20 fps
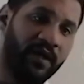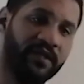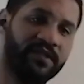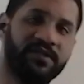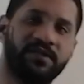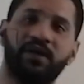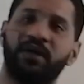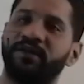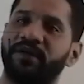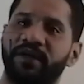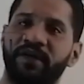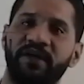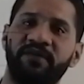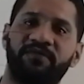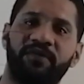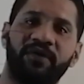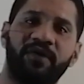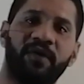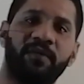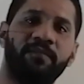it's not an
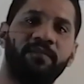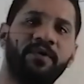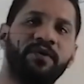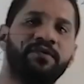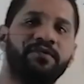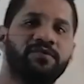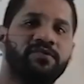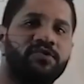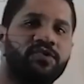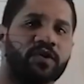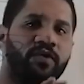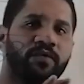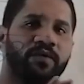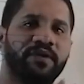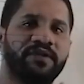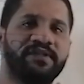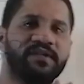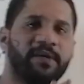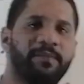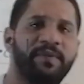even number, so
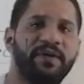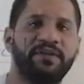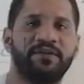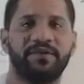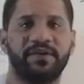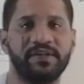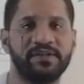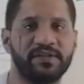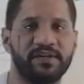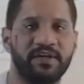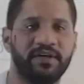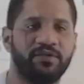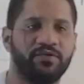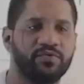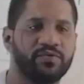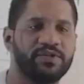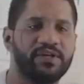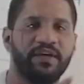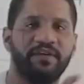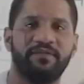it's a bit risky
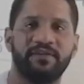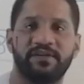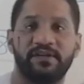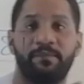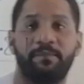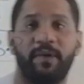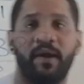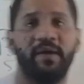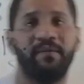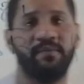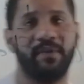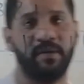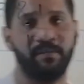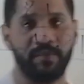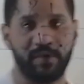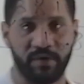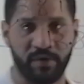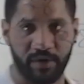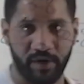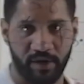to see if it's a prime
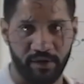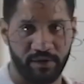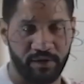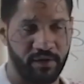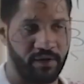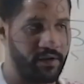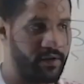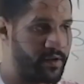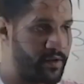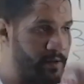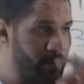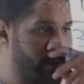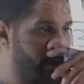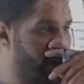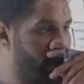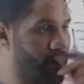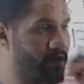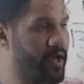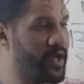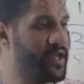number or not.
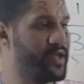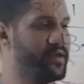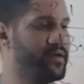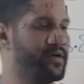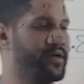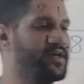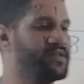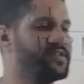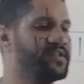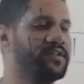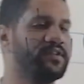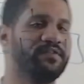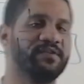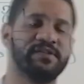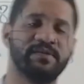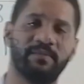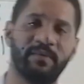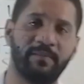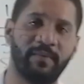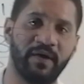Okay, is it
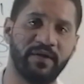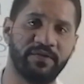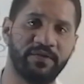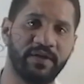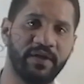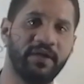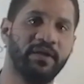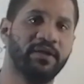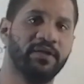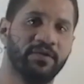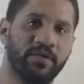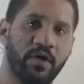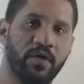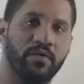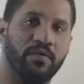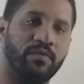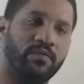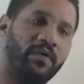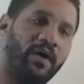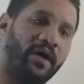divisible by 3?
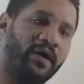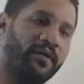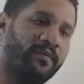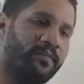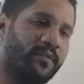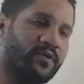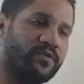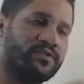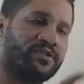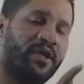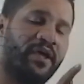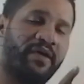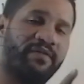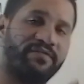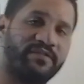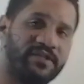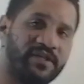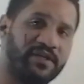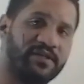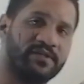No. Why? Because I
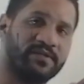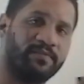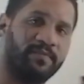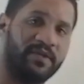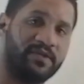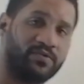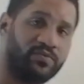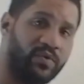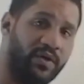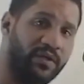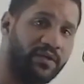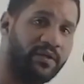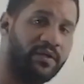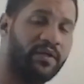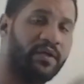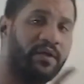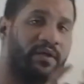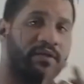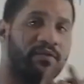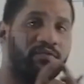have 6 plus 1,
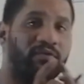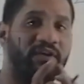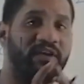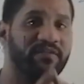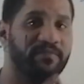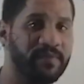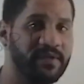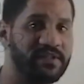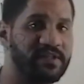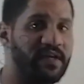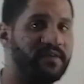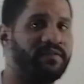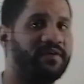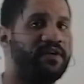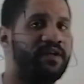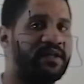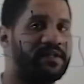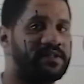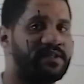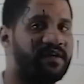it will give me
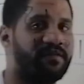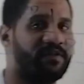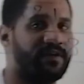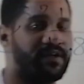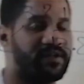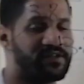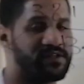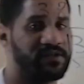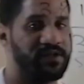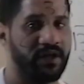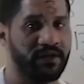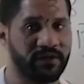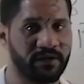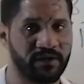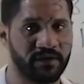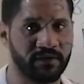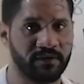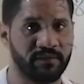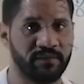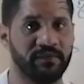7, and 7 is not
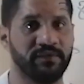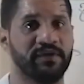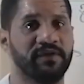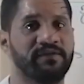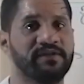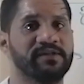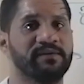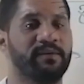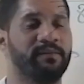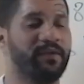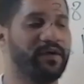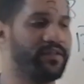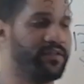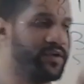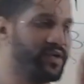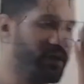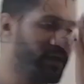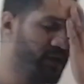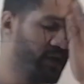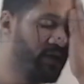divisible by
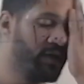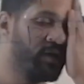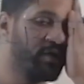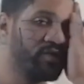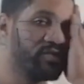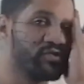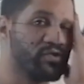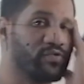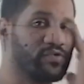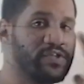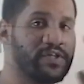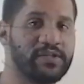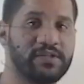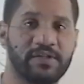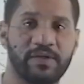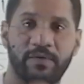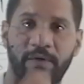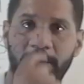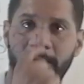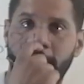3, so
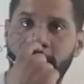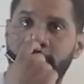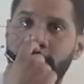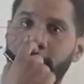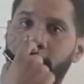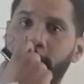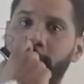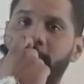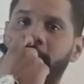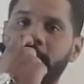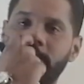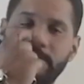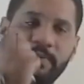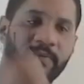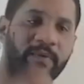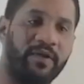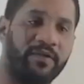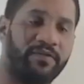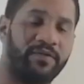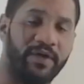61 is not
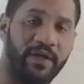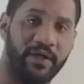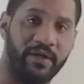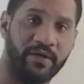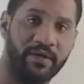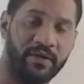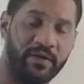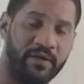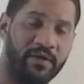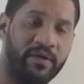divisible by 3.